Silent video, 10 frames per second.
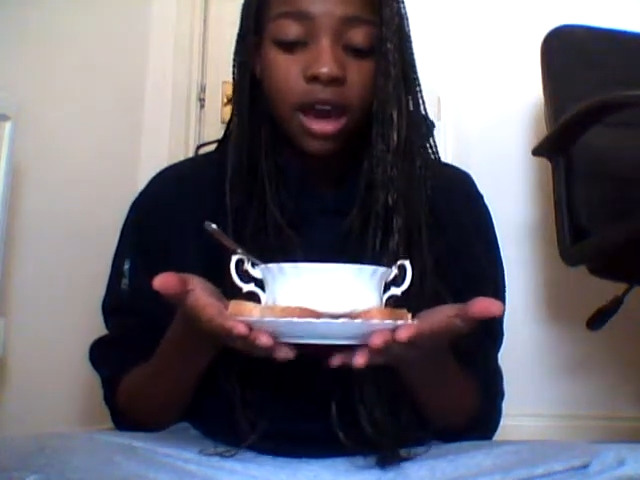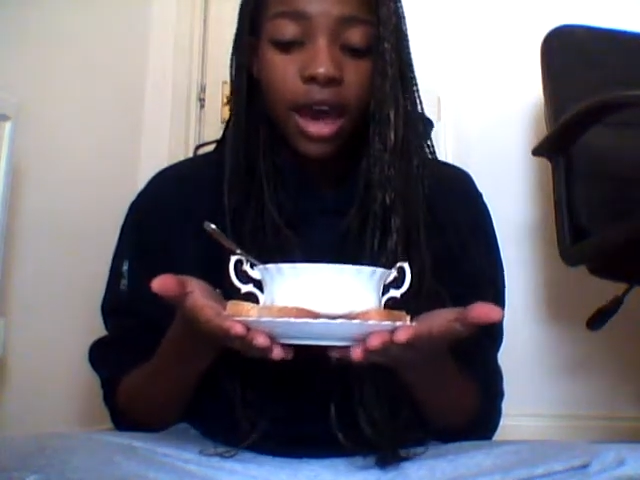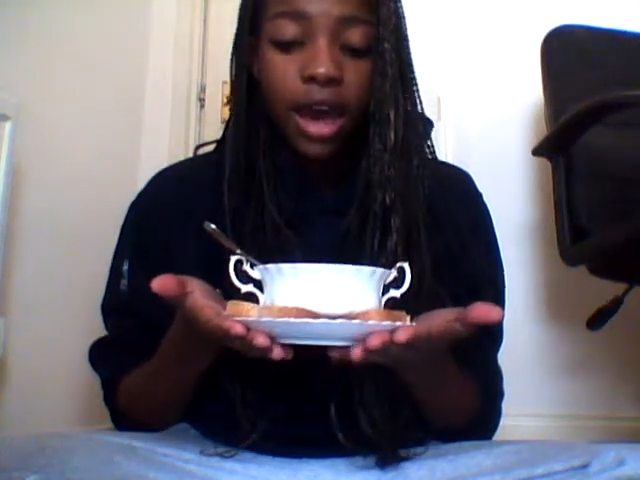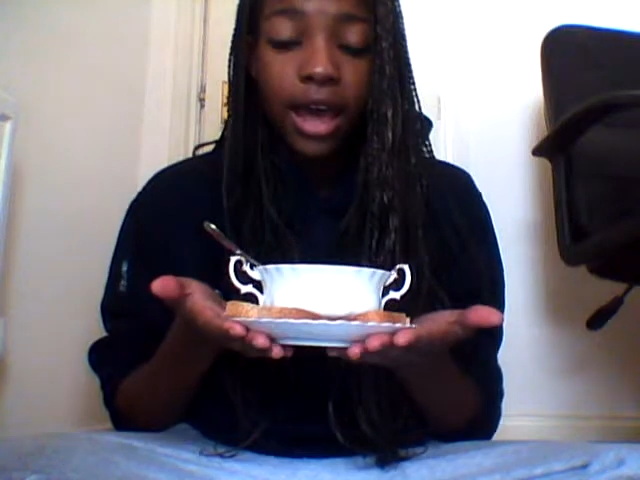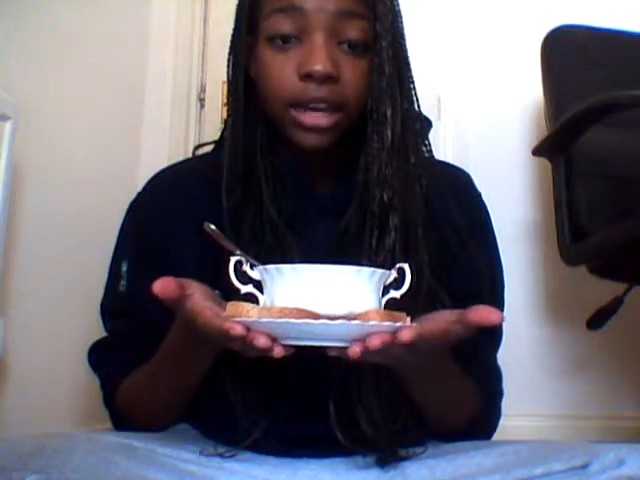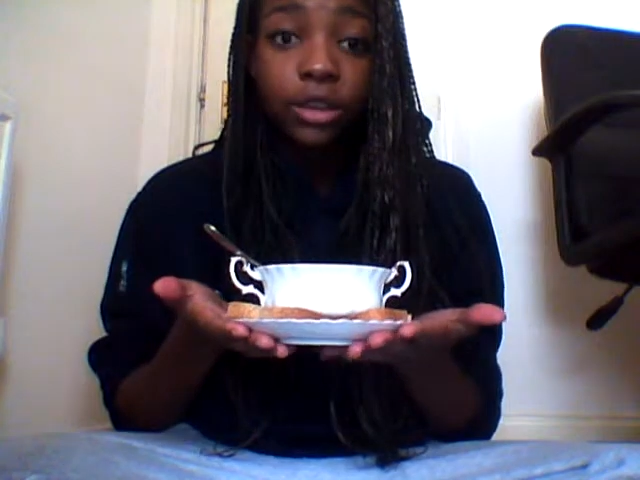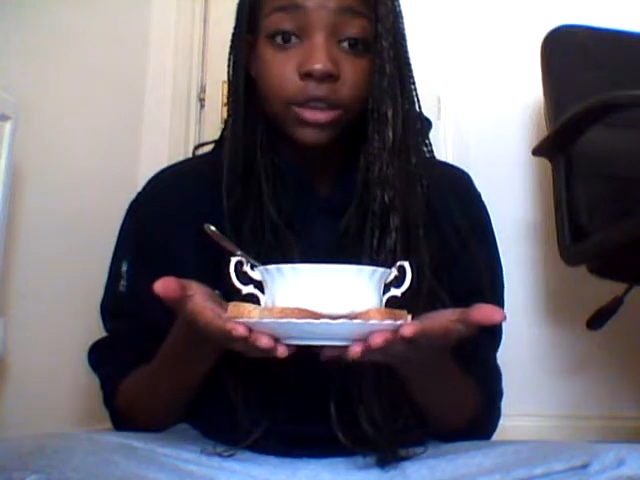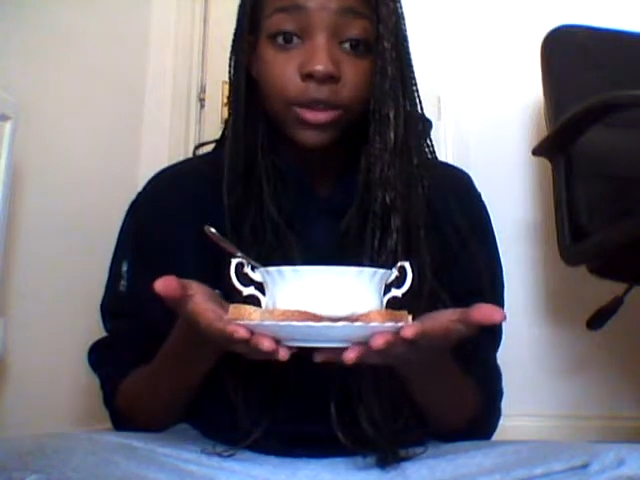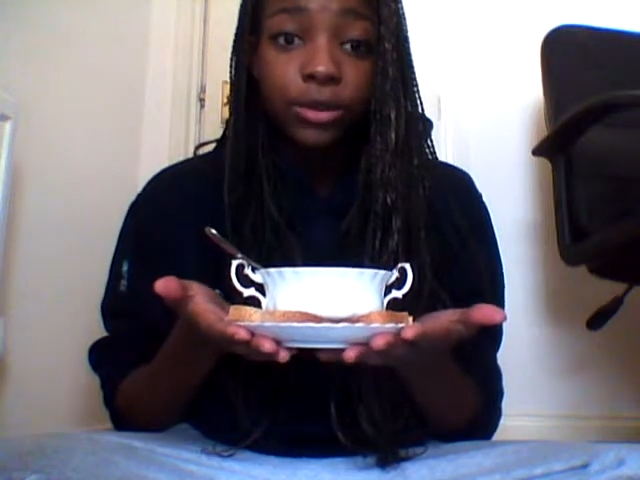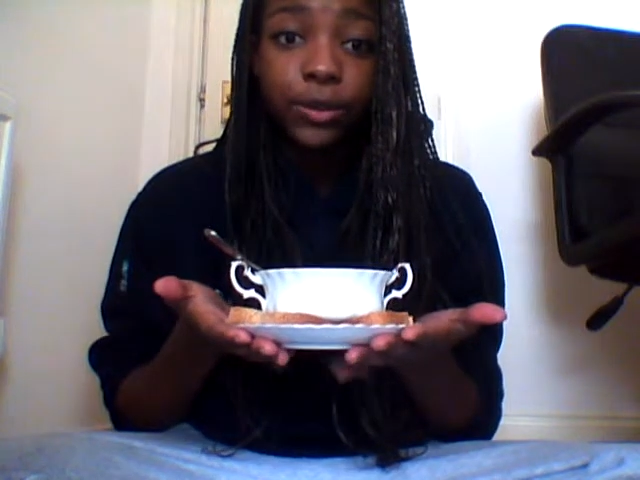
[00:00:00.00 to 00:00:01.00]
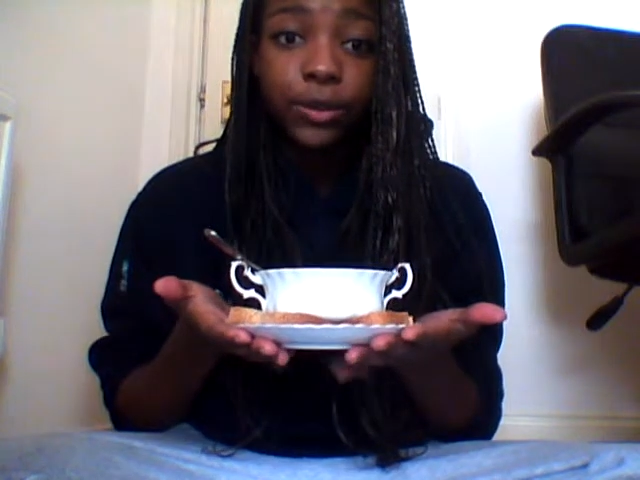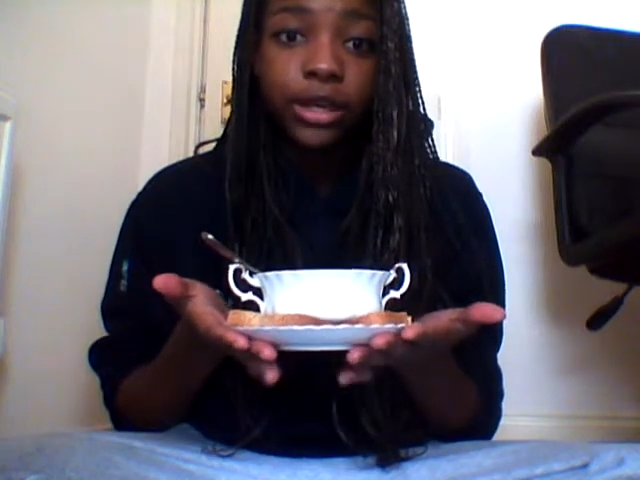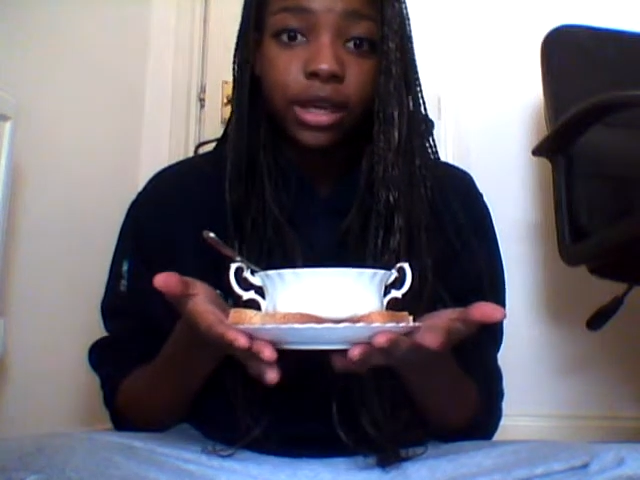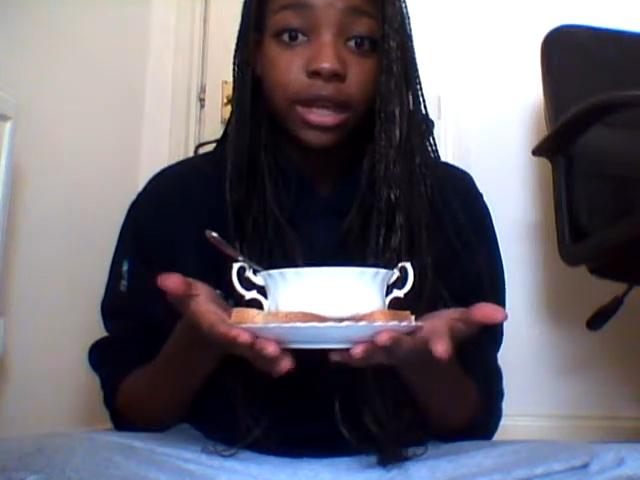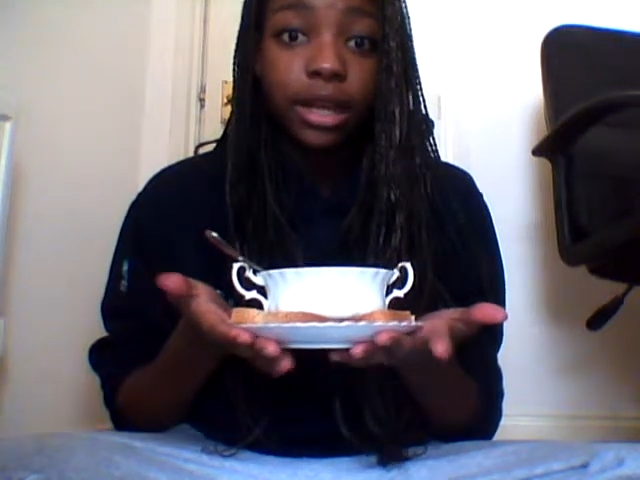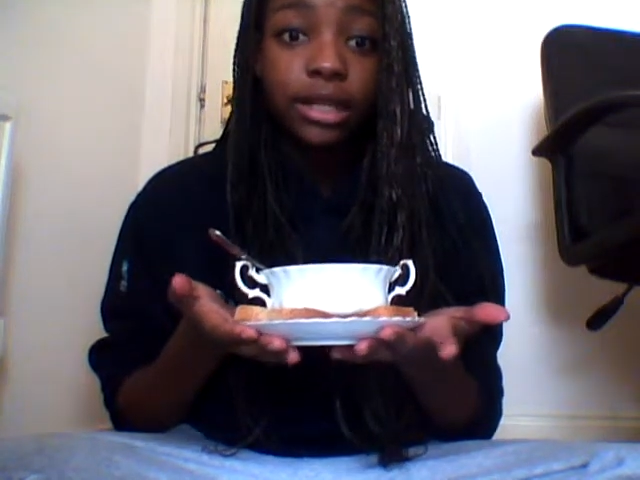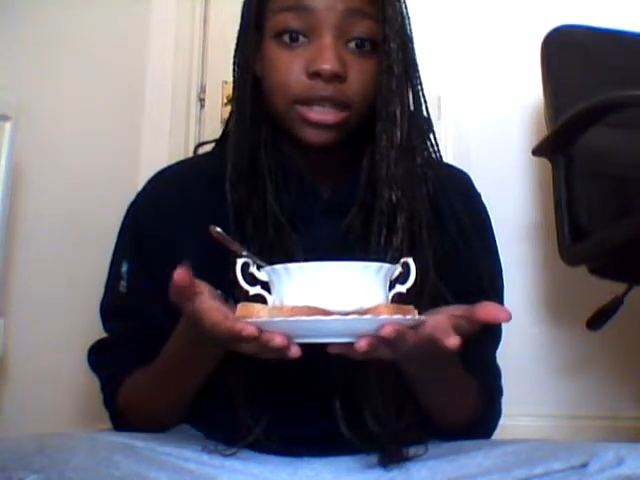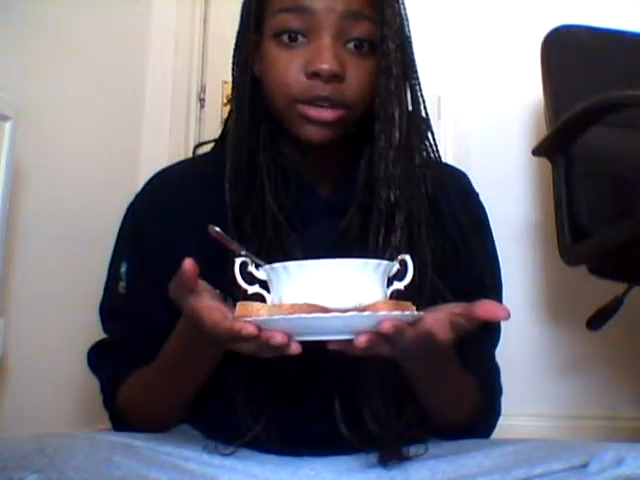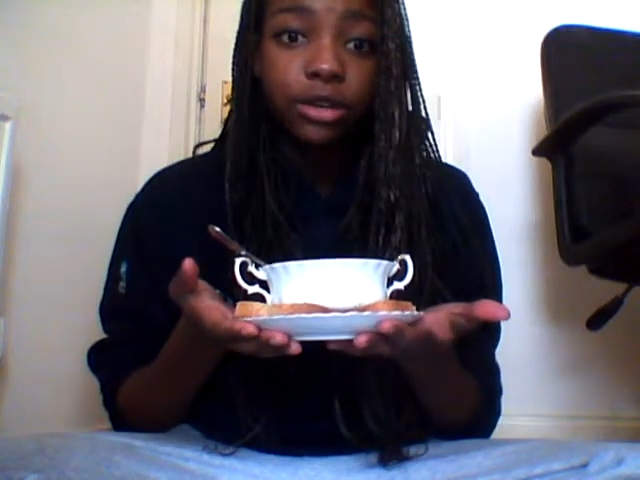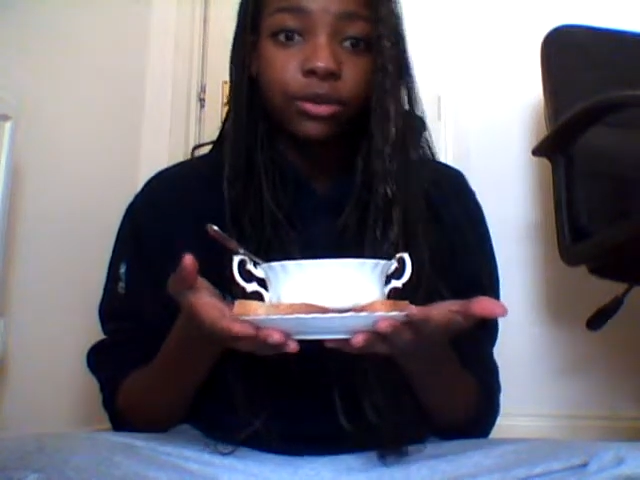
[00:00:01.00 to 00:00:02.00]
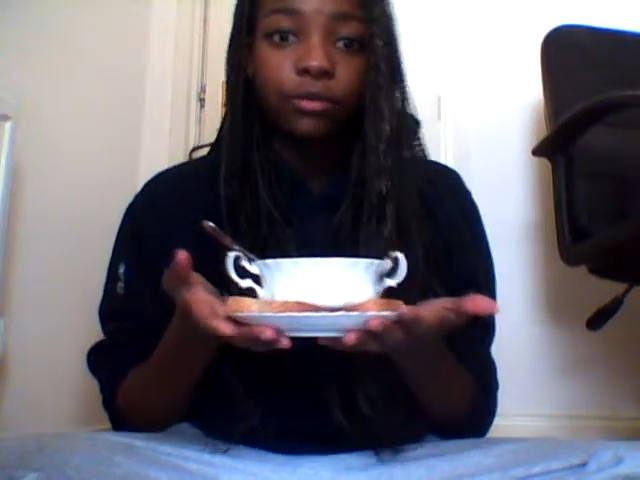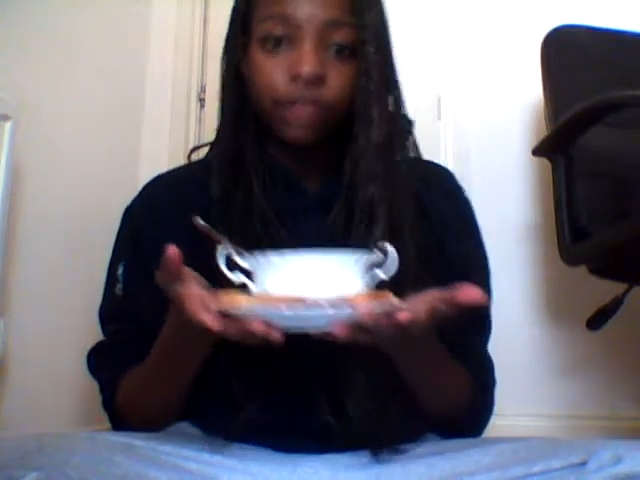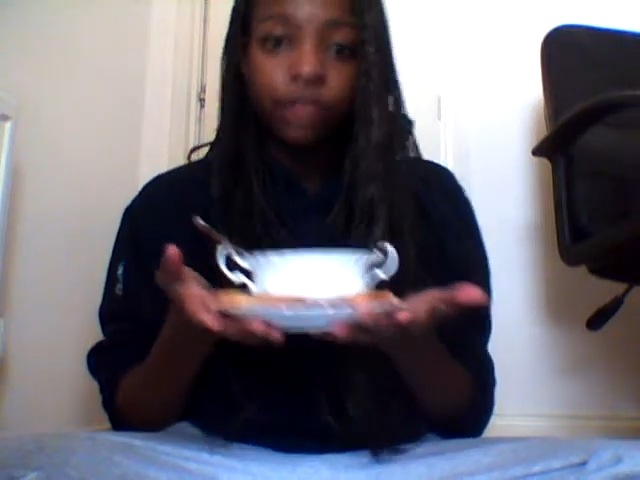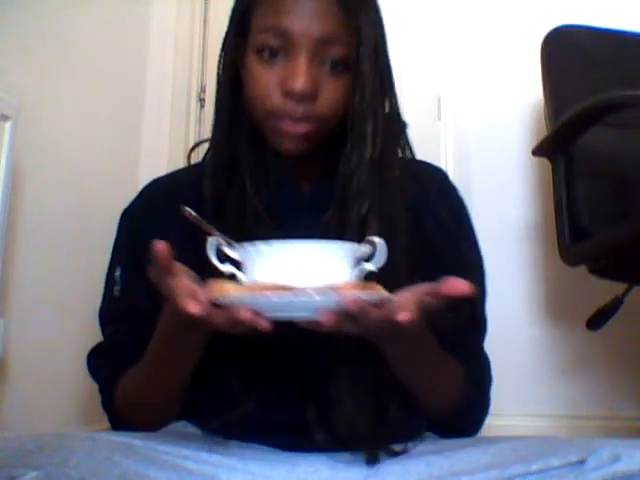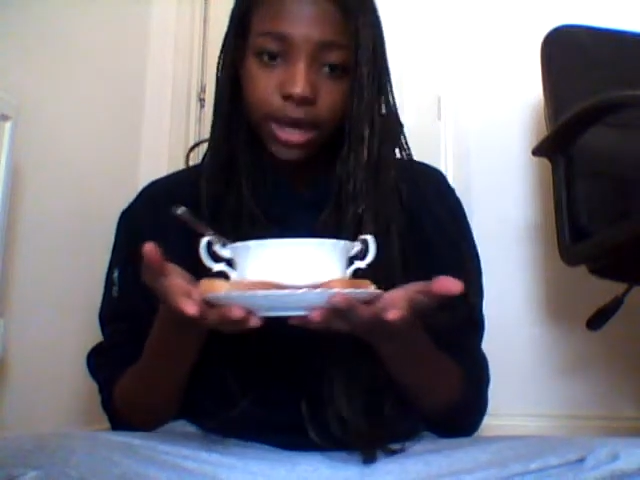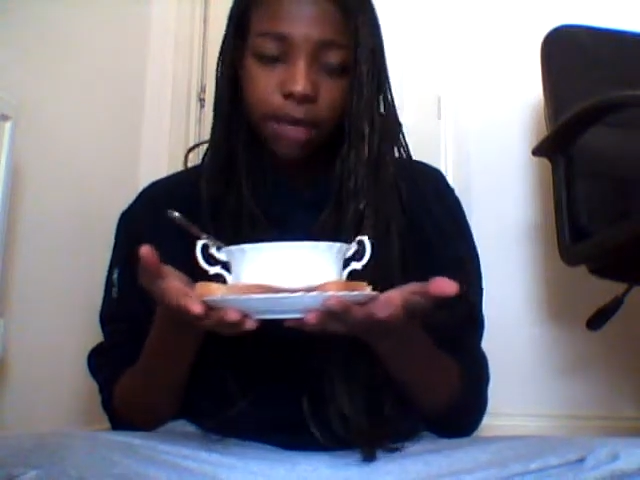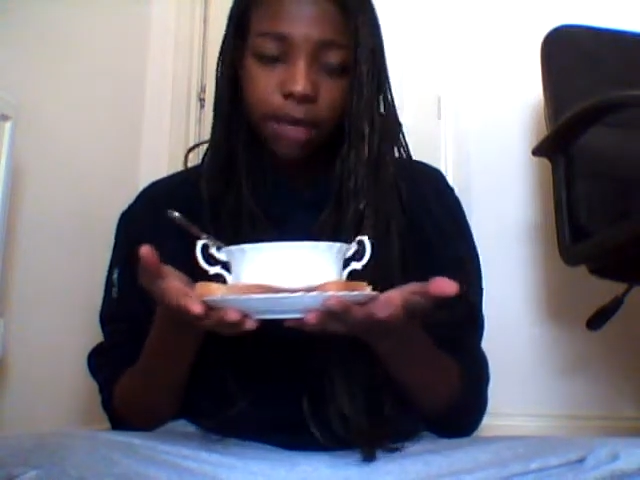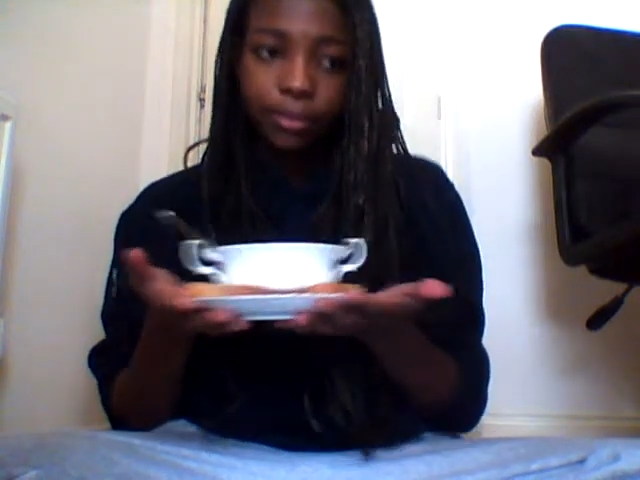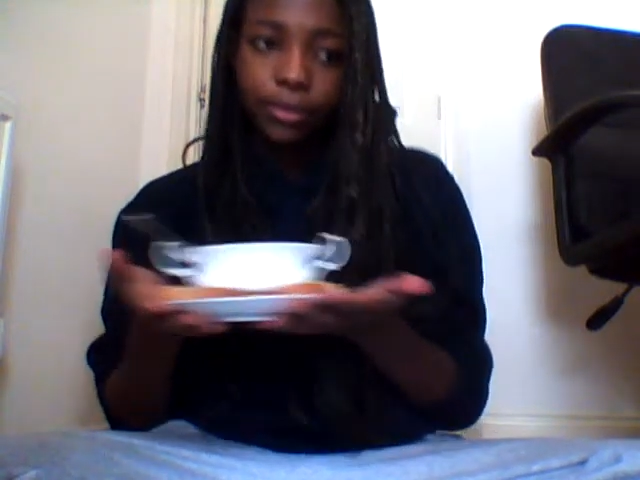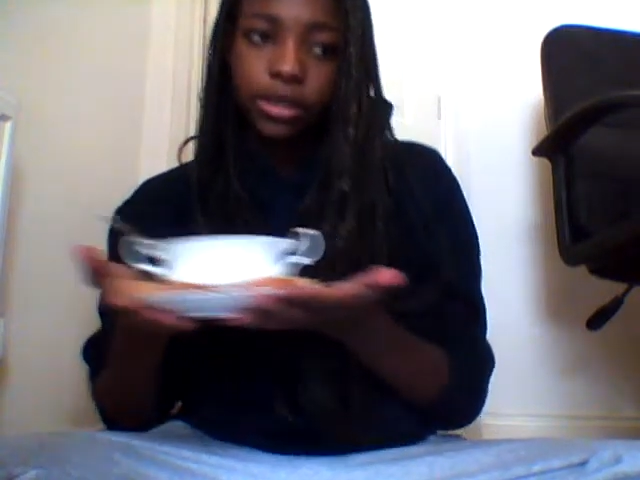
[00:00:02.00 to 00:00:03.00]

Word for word: and I thought that was pretty good and it's gonna fill me up